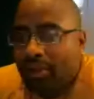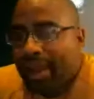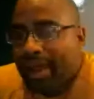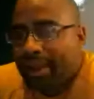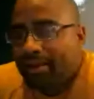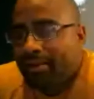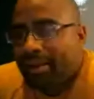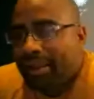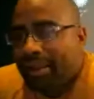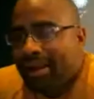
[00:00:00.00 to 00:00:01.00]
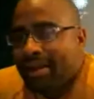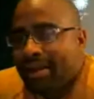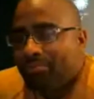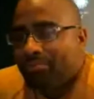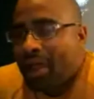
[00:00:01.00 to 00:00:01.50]
you're looking
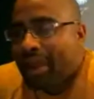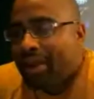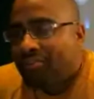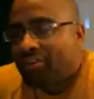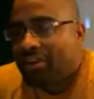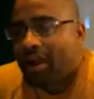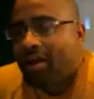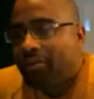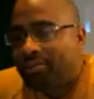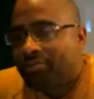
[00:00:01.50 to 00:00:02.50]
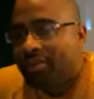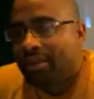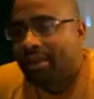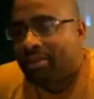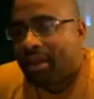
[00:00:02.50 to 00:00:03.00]
at $900
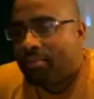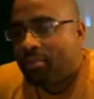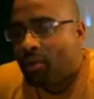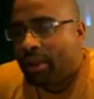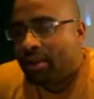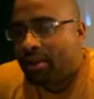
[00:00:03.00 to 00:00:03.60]
really at that point